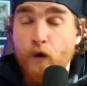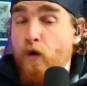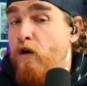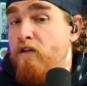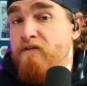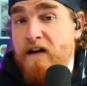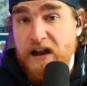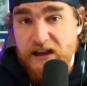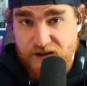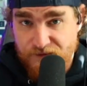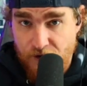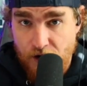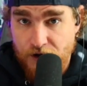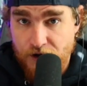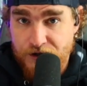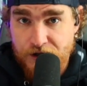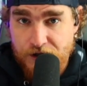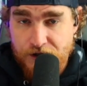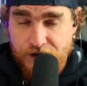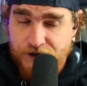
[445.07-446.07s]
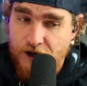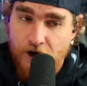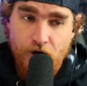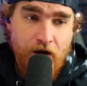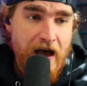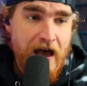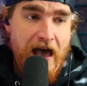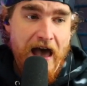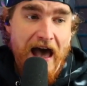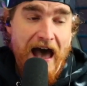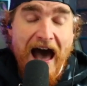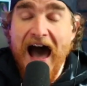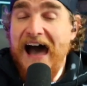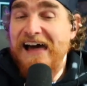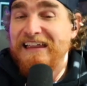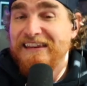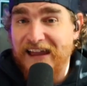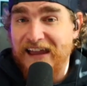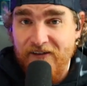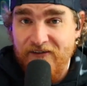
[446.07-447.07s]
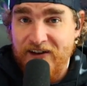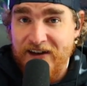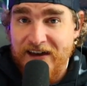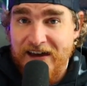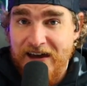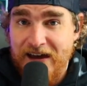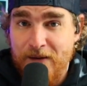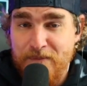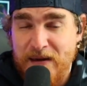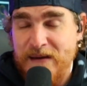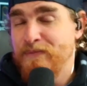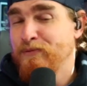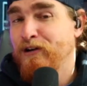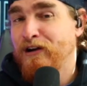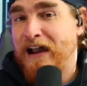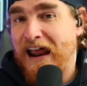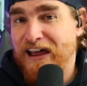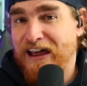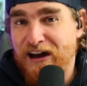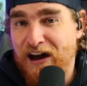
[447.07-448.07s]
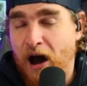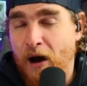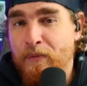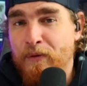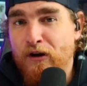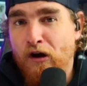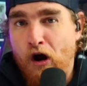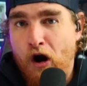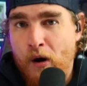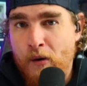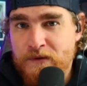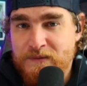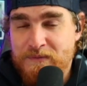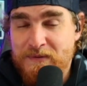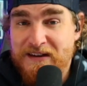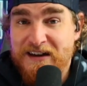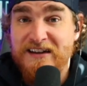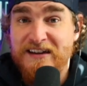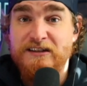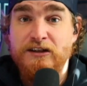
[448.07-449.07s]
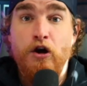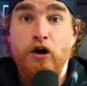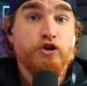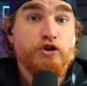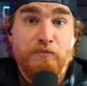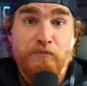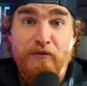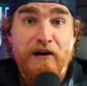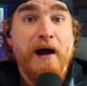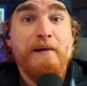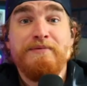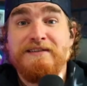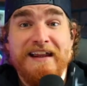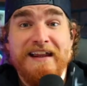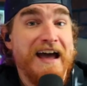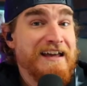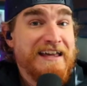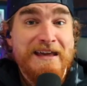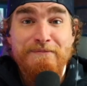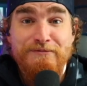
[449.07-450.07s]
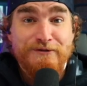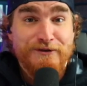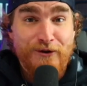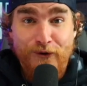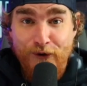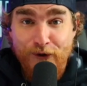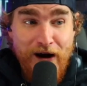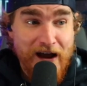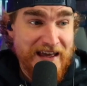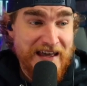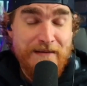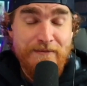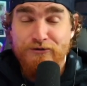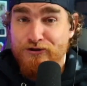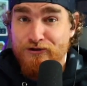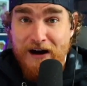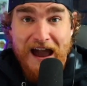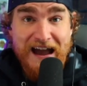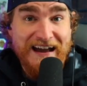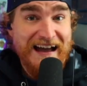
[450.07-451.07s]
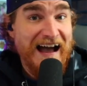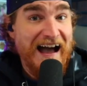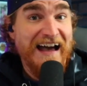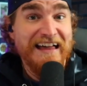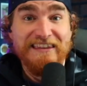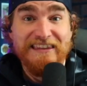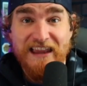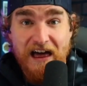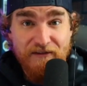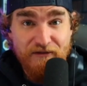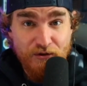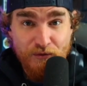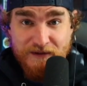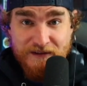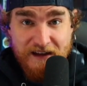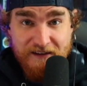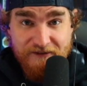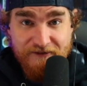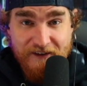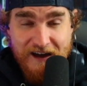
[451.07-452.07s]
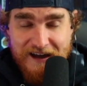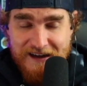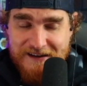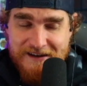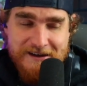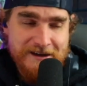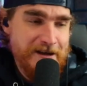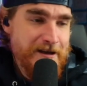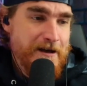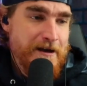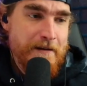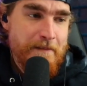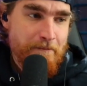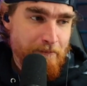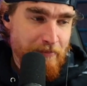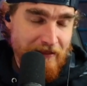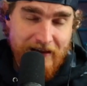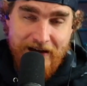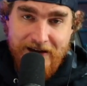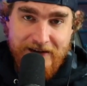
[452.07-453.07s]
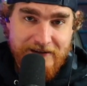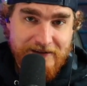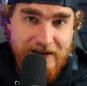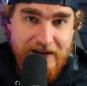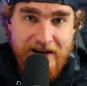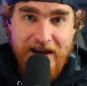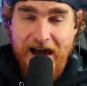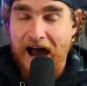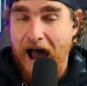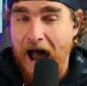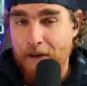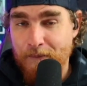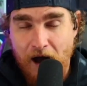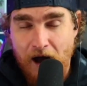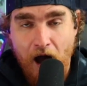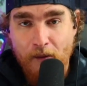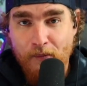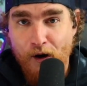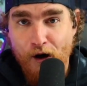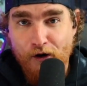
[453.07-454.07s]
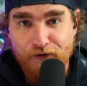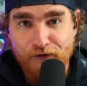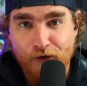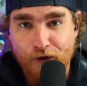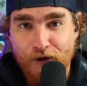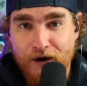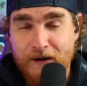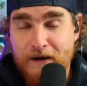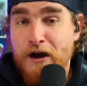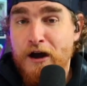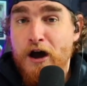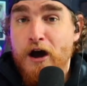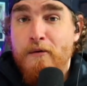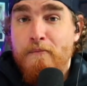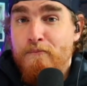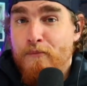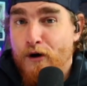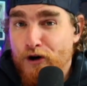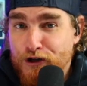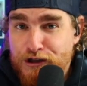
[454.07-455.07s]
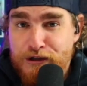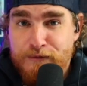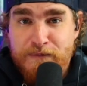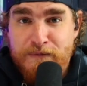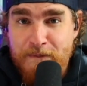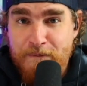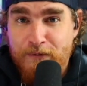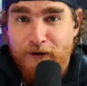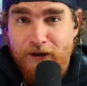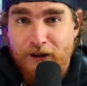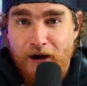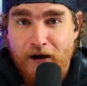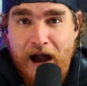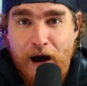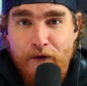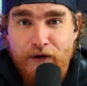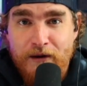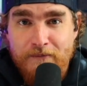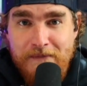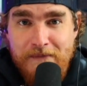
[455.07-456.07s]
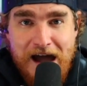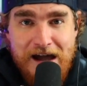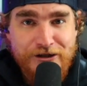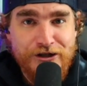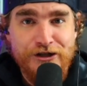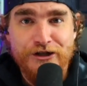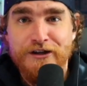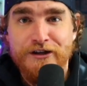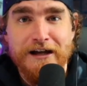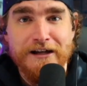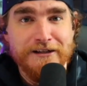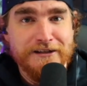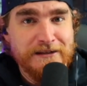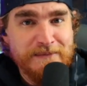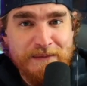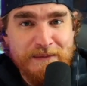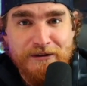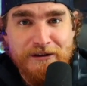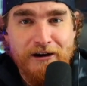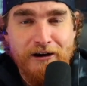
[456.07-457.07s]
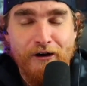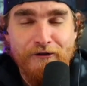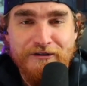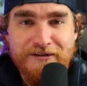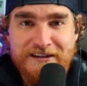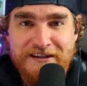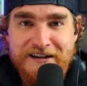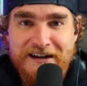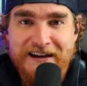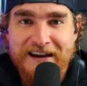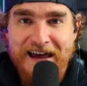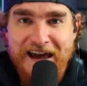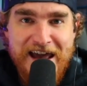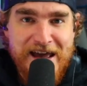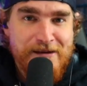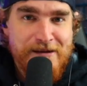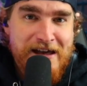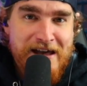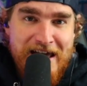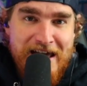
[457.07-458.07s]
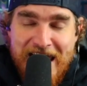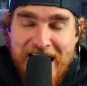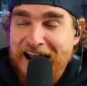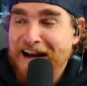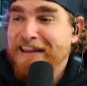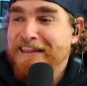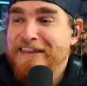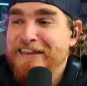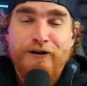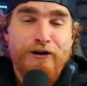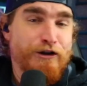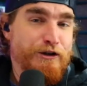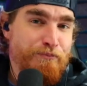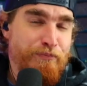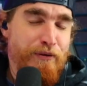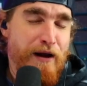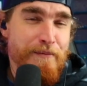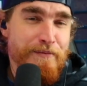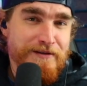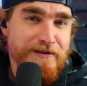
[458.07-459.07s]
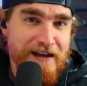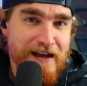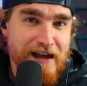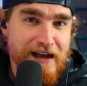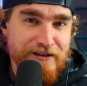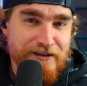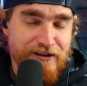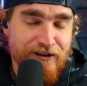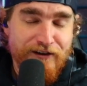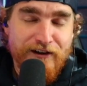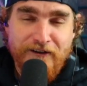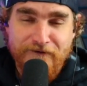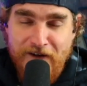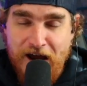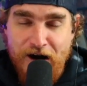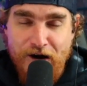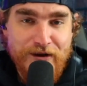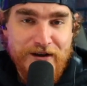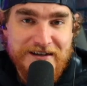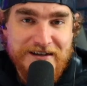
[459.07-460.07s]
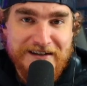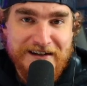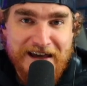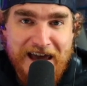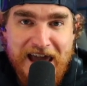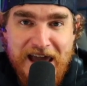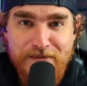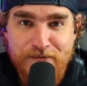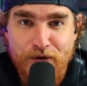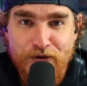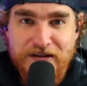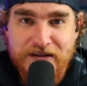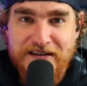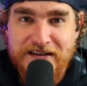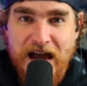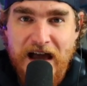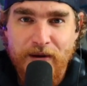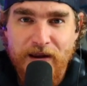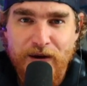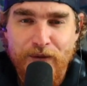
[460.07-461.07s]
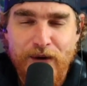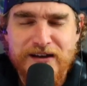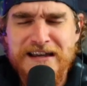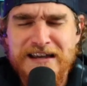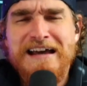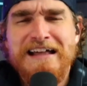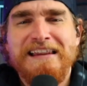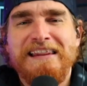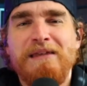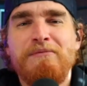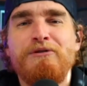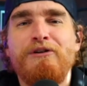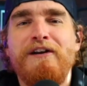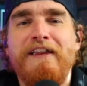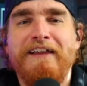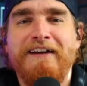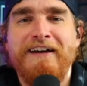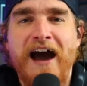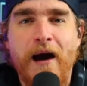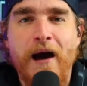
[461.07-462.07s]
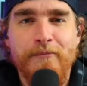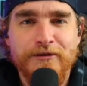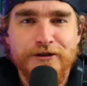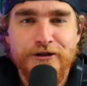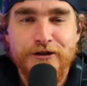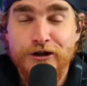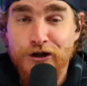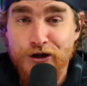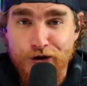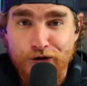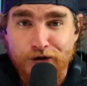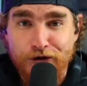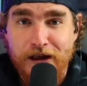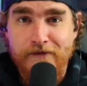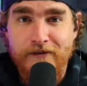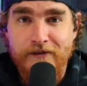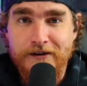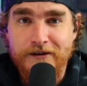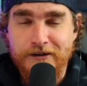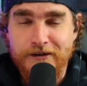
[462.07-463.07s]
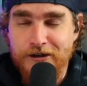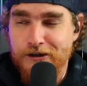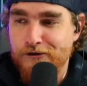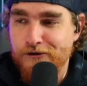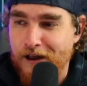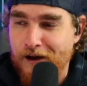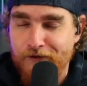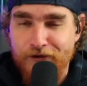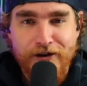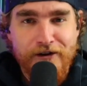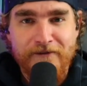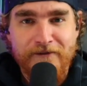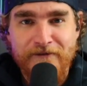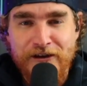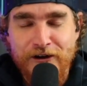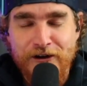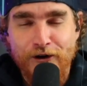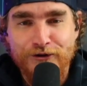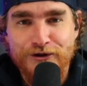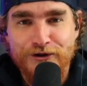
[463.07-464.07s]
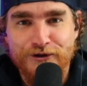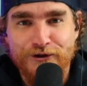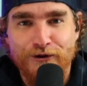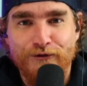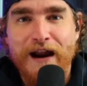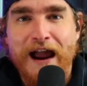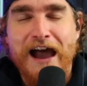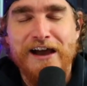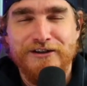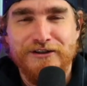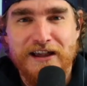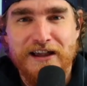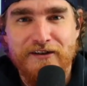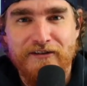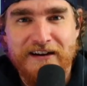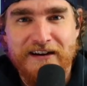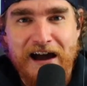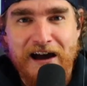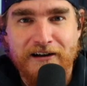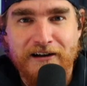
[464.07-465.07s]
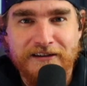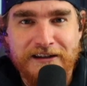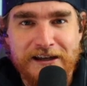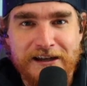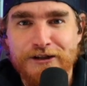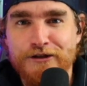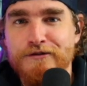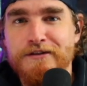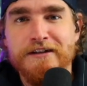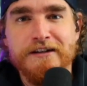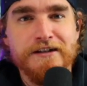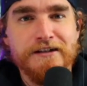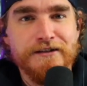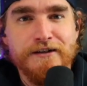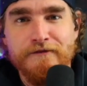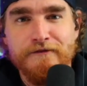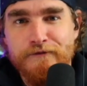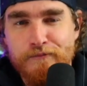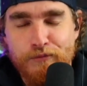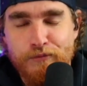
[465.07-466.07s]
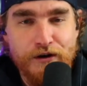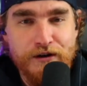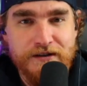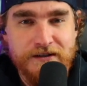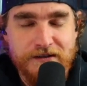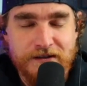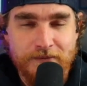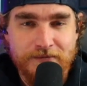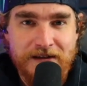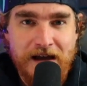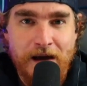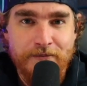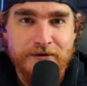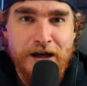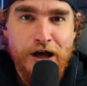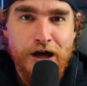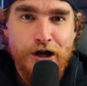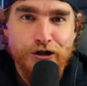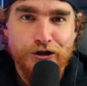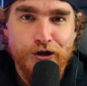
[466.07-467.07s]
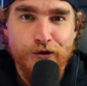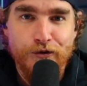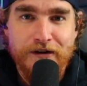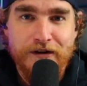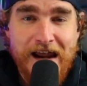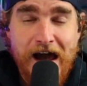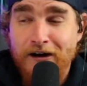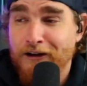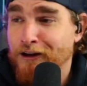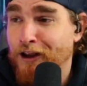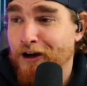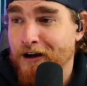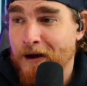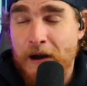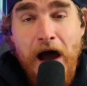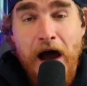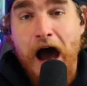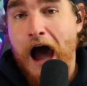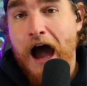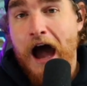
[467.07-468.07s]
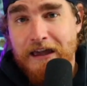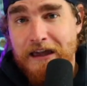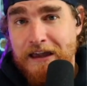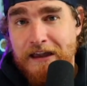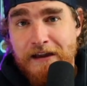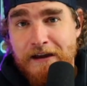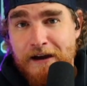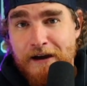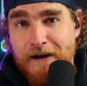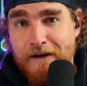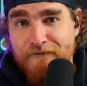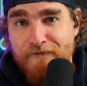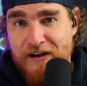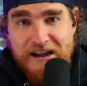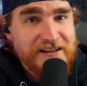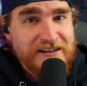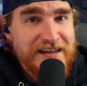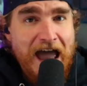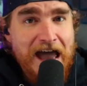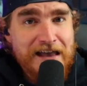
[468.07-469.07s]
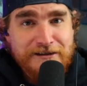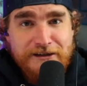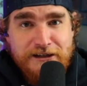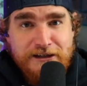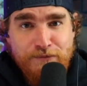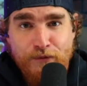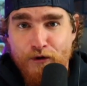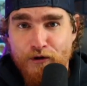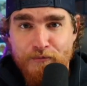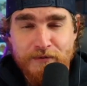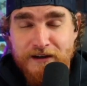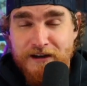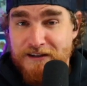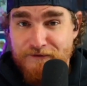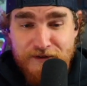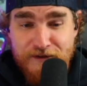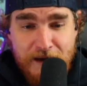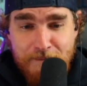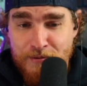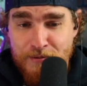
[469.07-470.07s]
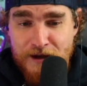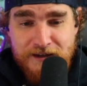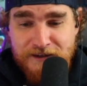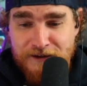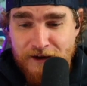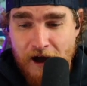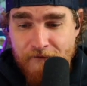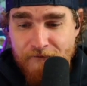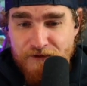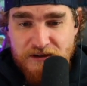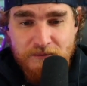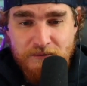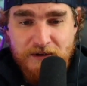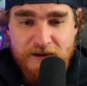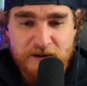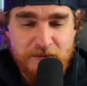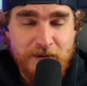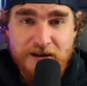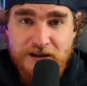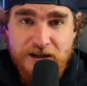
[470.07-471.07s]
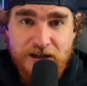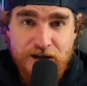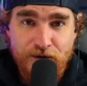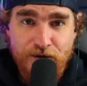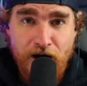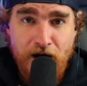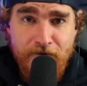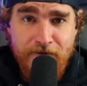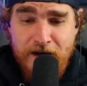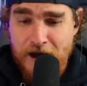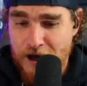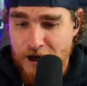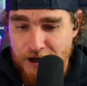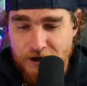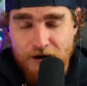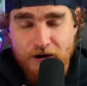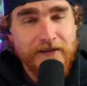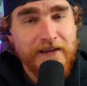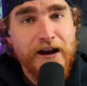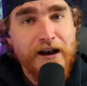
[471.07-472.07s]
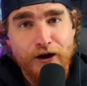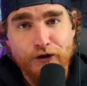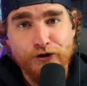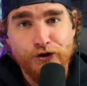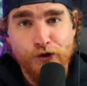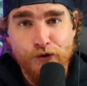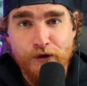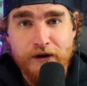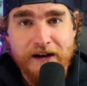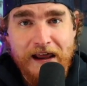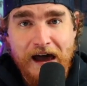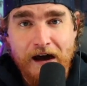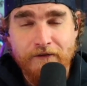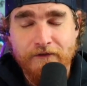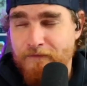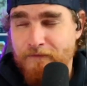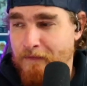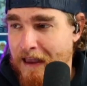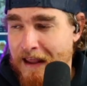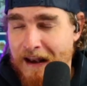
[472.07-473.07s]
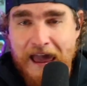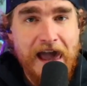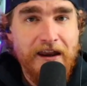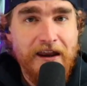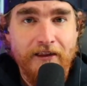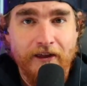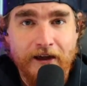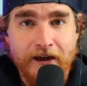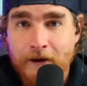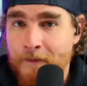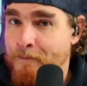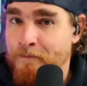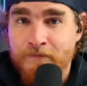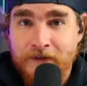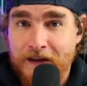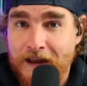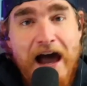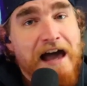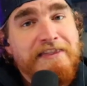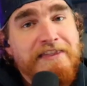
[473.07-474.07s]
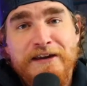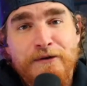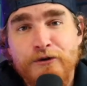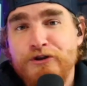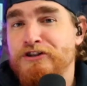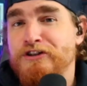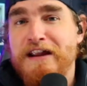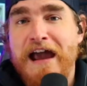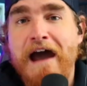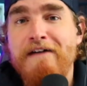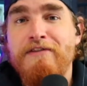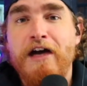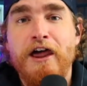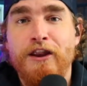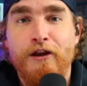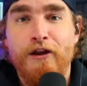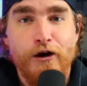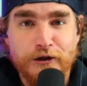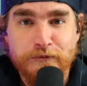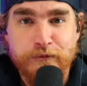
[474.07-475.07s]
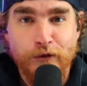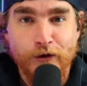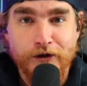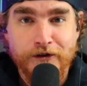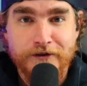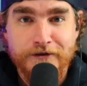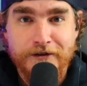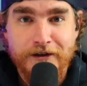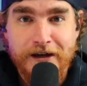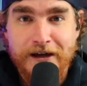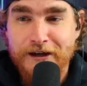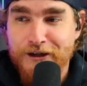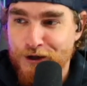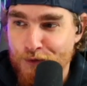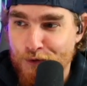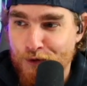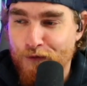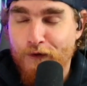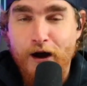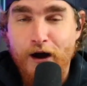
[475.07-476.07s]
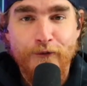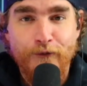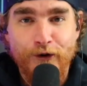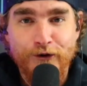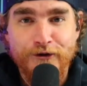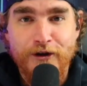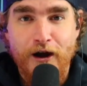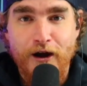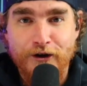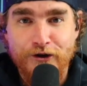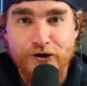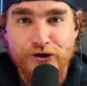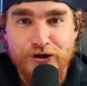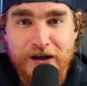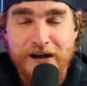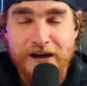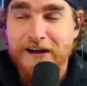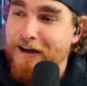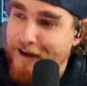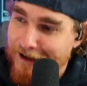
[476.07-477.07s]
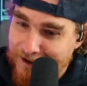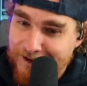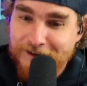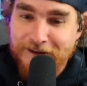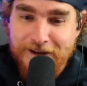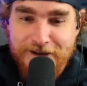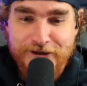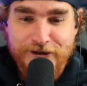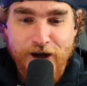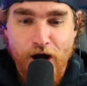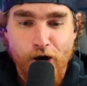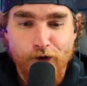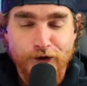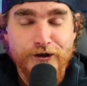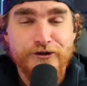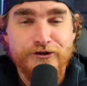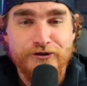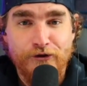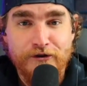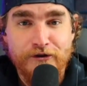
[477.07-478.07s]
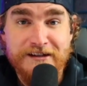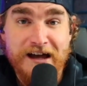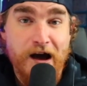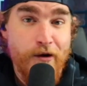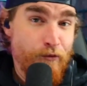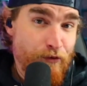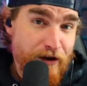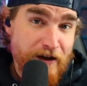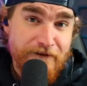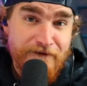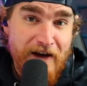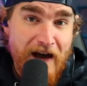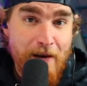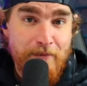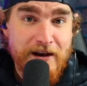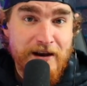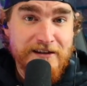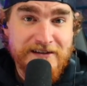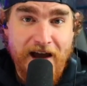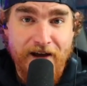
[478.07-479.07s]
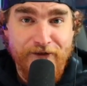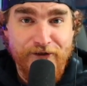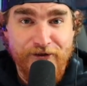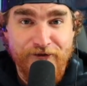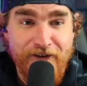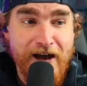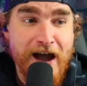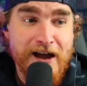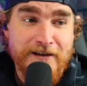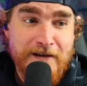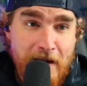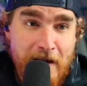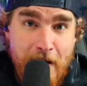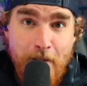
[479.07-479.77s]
or vice versa. So I love it. People are kind of up in arms because Coach Prime said, I keep score, I keep track. I love it when they fight. But like I said, I'm all for it. Most people are, I would imagine. You got some people that are obviously going to hate. Anything Coach Prime says, they're going to find a reason to hate most of the time anyways. Let me know in the comments. Do you love it? Do you love a good, just a wrestle every now and then? Do you think it's good for boys to sometimes duke it out? Look, hockey, fantastic sport, because if you get pissed off or somebody's pissing you off, you're allowed to go duke it out and handle it. I think we should have that in all sports. You want to talk your shit? Let's go. Let's throw it down. We'll get 5 minutes after the fact.